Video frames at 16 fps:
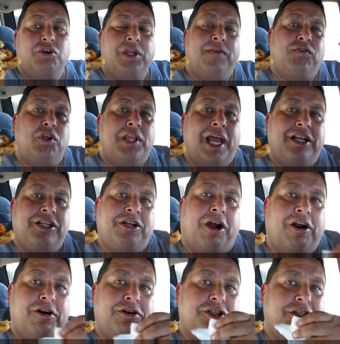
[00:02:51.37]
So it gives you that
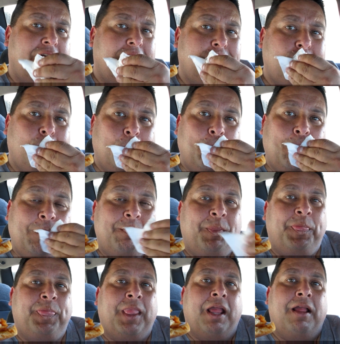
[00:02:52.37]
tartar sauce
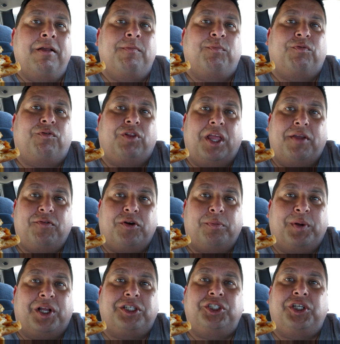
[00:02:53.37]

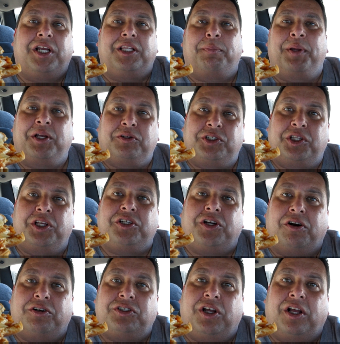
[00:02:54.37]
flavor because you get the pickles and the
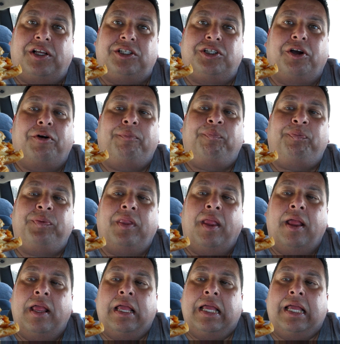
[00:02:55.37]
tartar sauce. So
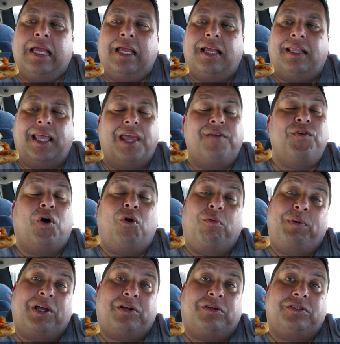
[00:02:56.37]
they give you
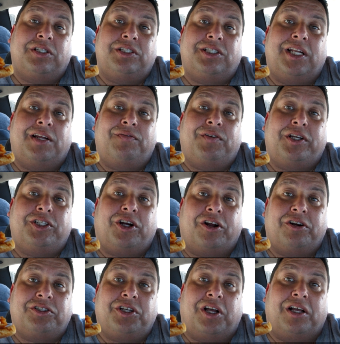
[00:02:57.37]
whole pickles instead of a
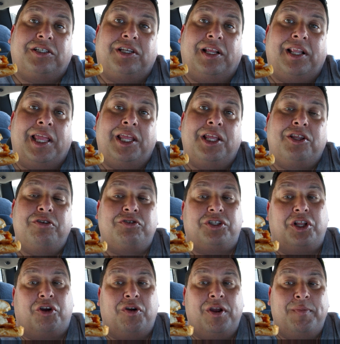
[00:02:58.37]
tartar sauce, and they
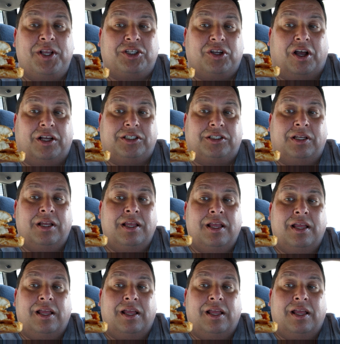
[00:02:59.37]
use the creamy sauce.